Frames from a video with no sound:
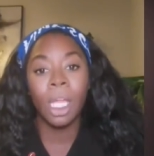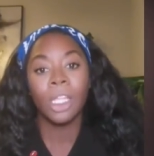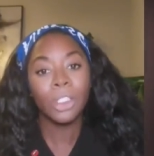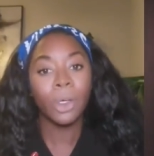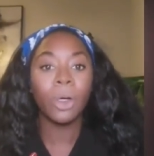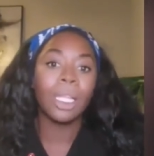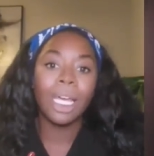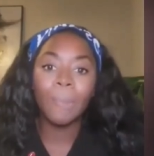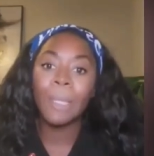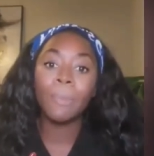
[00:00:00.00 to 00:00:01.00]
So a
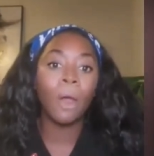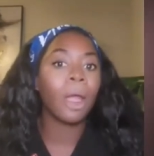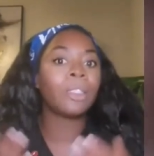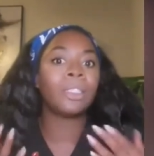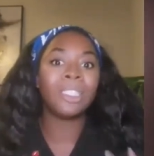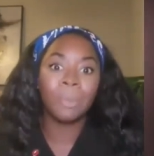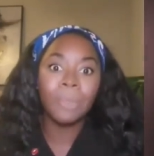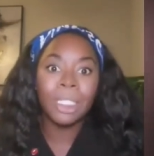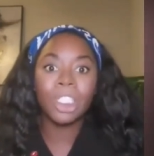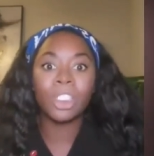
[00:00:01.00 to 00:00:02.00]
lot of people are
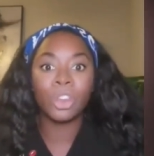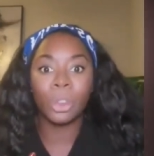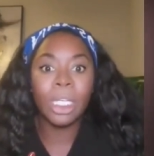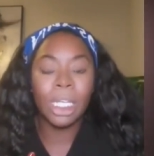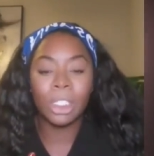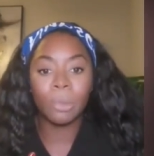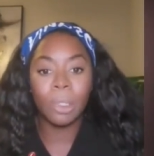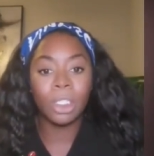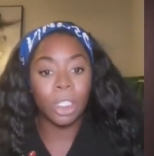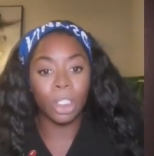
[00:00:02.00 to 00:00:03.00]
simply just drinking too
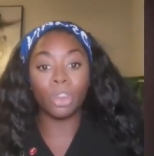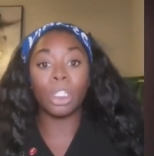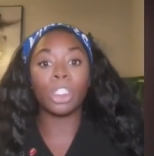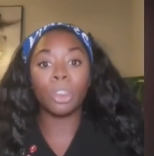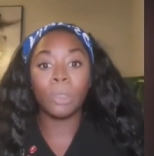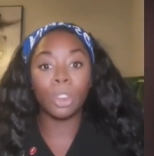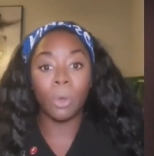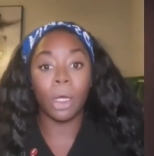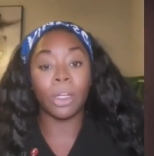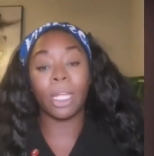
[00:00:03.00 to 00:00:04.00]
much. They drink too much
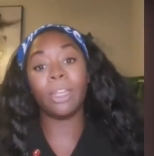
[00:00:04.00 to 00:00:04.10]
water.